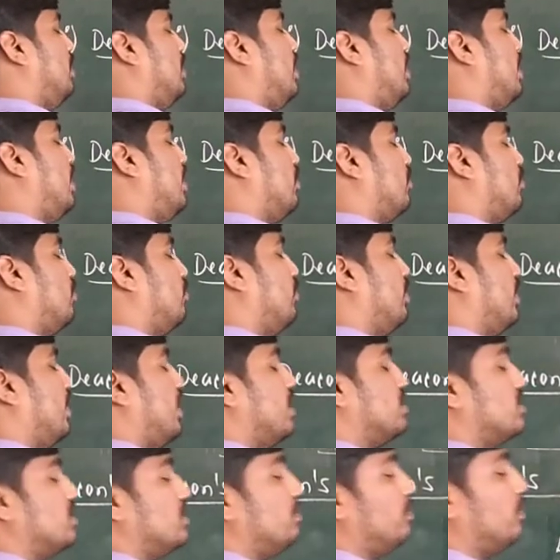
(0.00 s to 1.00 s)
hydrochloric
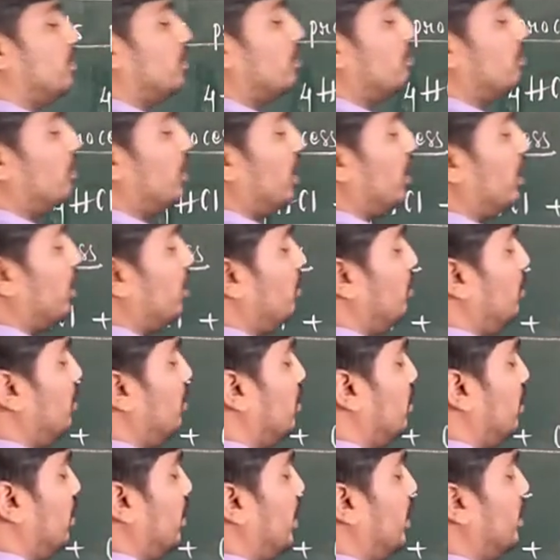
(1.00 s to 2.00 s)
acid, 4 molecule
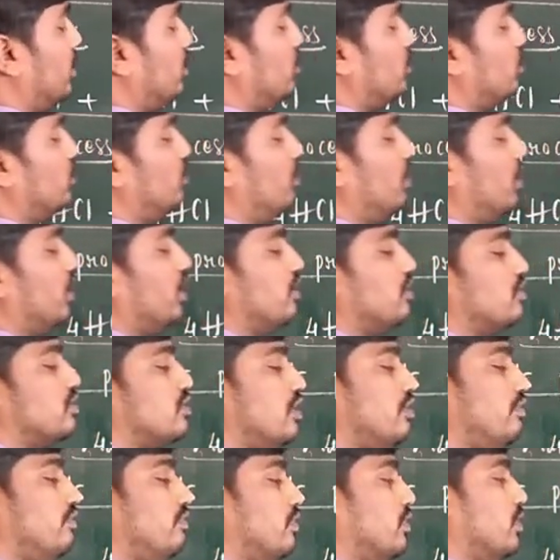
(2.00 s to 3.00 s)
and 2 molecules
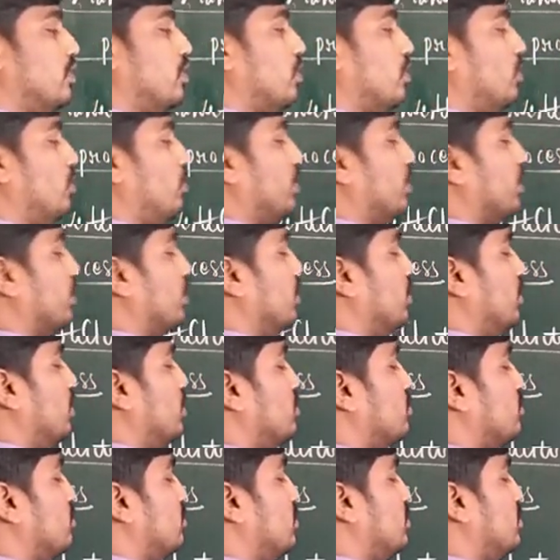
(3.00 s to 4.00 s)
of chlorine.
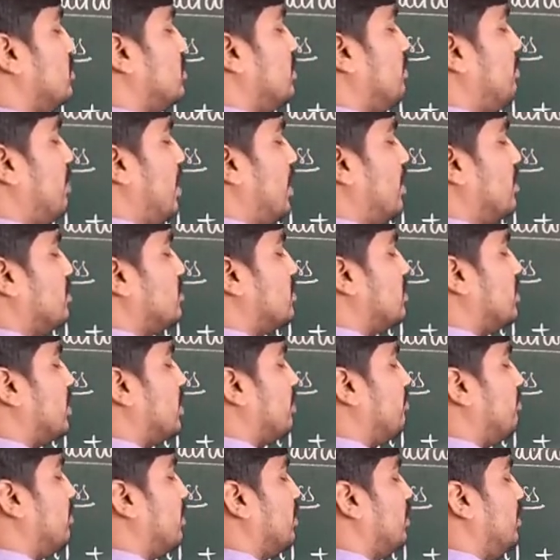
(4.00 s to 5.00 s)
So this is the balanced
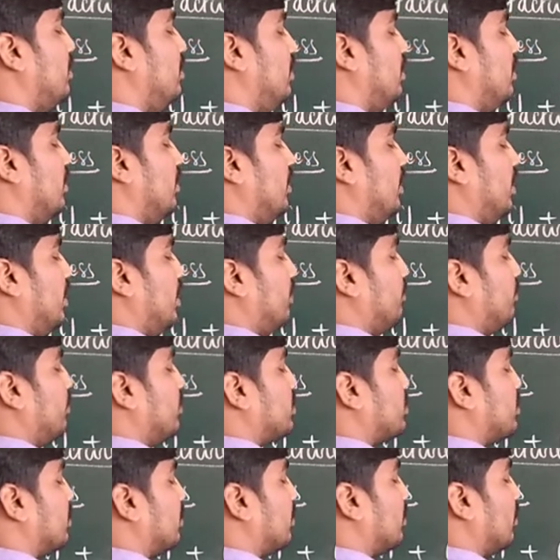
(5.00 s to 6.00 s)
chemical
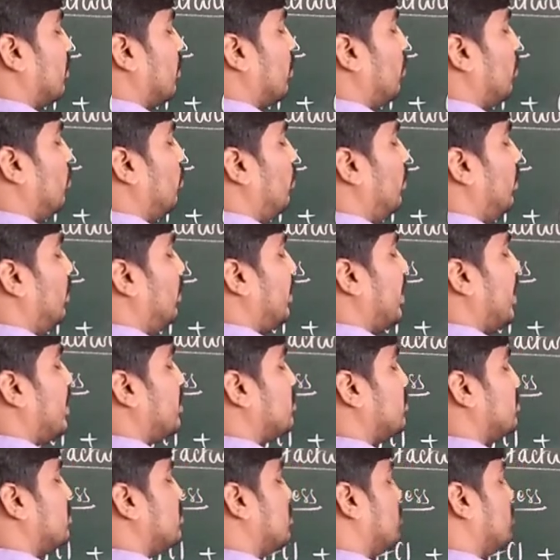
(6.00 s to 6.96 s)
equation. Chlorine gas is